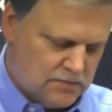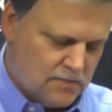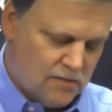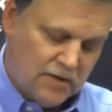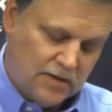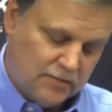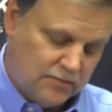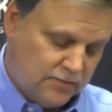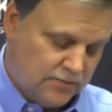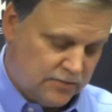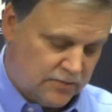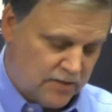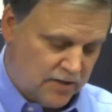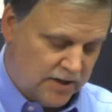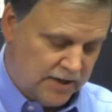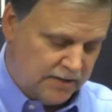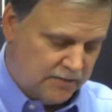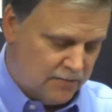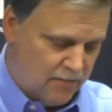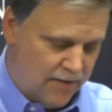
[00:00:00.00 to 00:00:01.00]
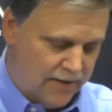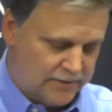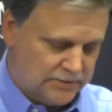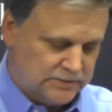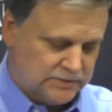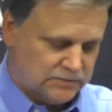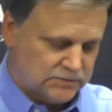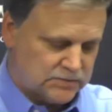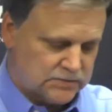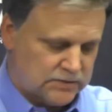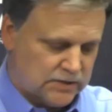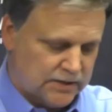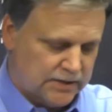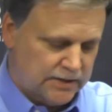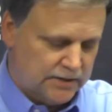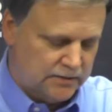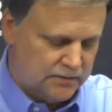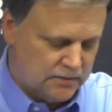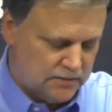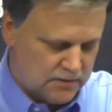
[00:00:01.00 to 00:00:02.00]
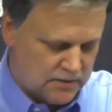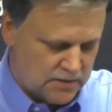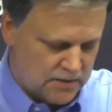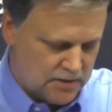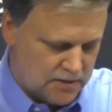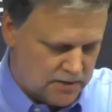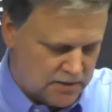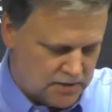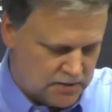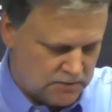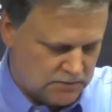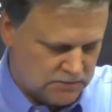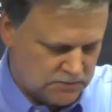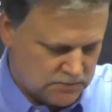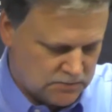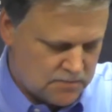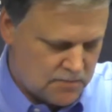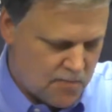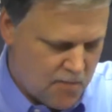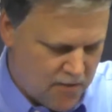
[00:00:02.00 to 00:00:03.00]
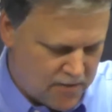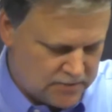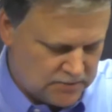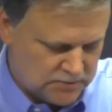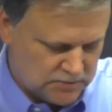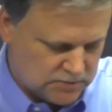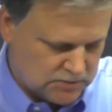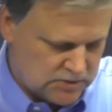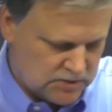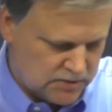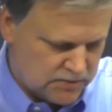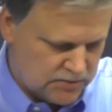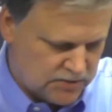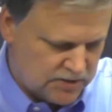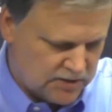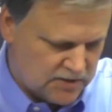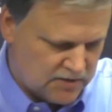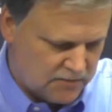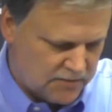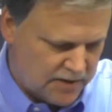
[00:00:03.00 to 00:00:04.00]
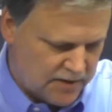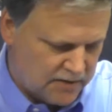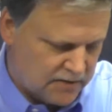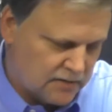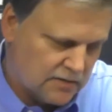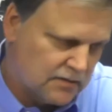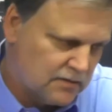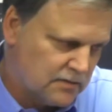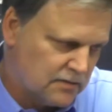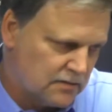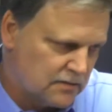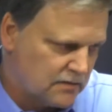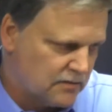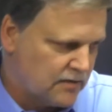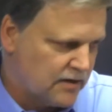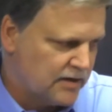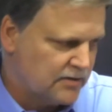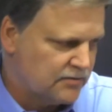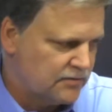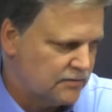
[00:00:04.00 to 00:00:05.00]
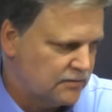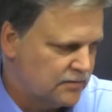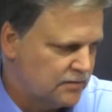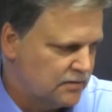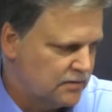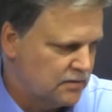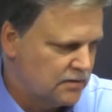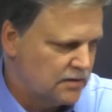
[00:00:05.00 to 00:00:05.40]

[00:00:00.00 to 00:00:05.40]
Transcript: Well, it was great. It was great. You know, she come out aggressive.